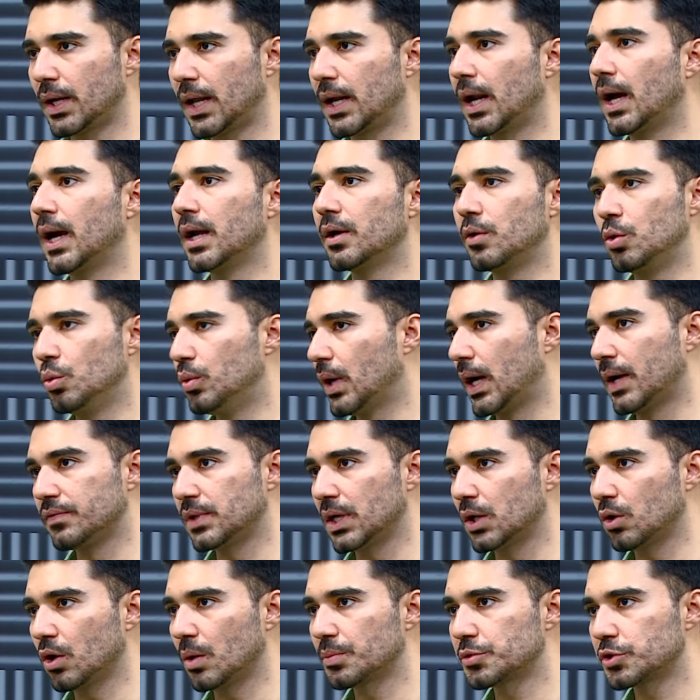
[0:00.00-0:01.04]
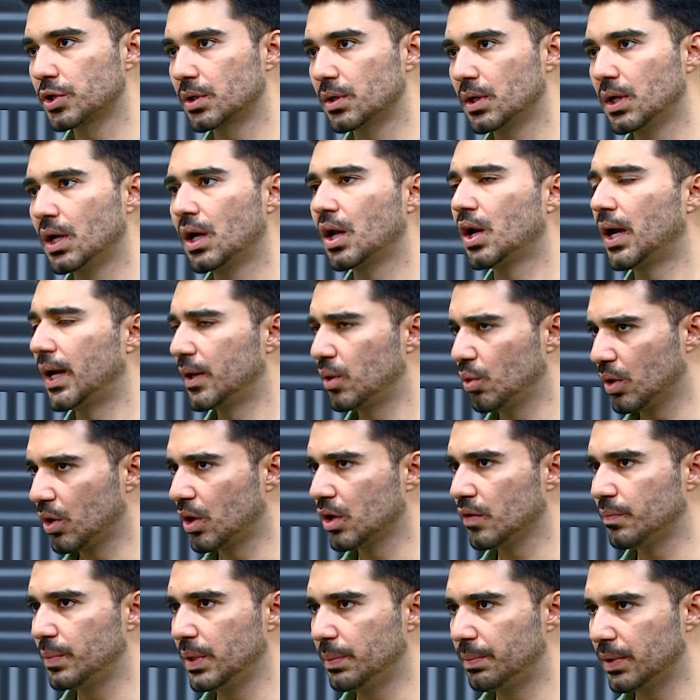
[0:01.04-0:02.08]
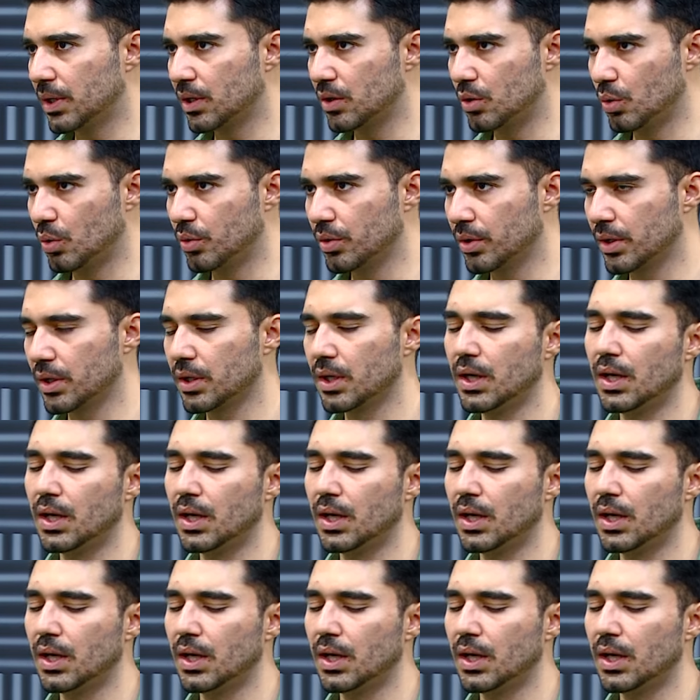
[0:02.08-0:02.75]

And I do have that option. I know a lot of people don't,